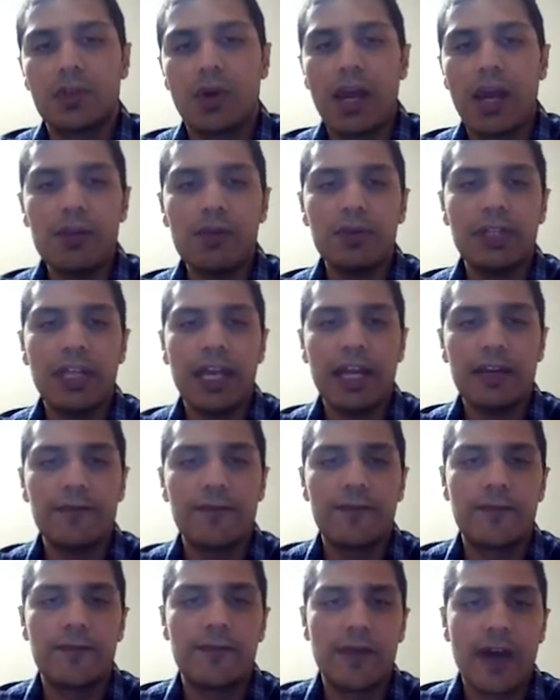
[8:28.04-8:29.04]
So I looked at
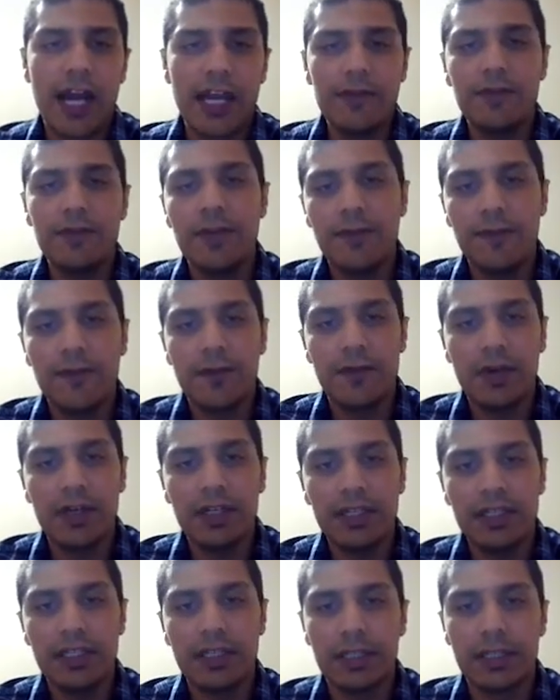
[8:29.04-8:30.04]
5
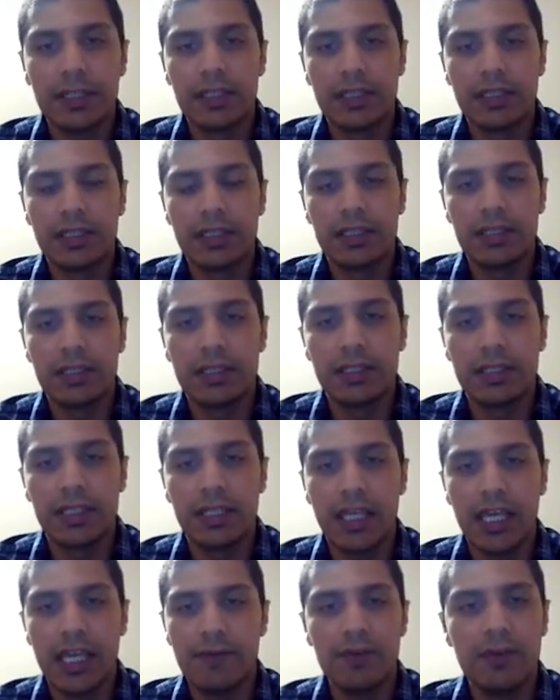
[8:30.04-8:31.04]
different
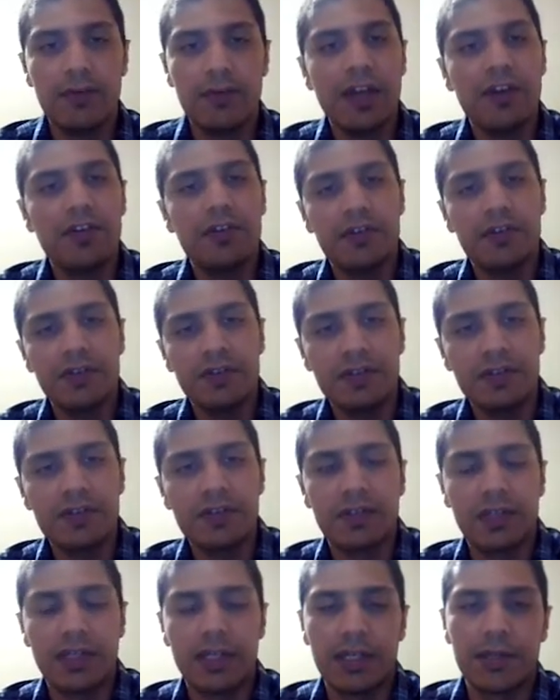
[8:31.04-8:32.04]
AV
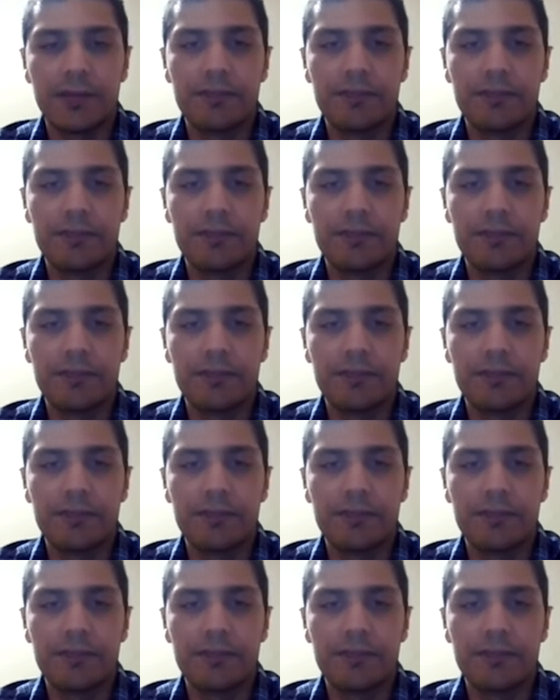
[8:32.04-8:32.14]
vendors,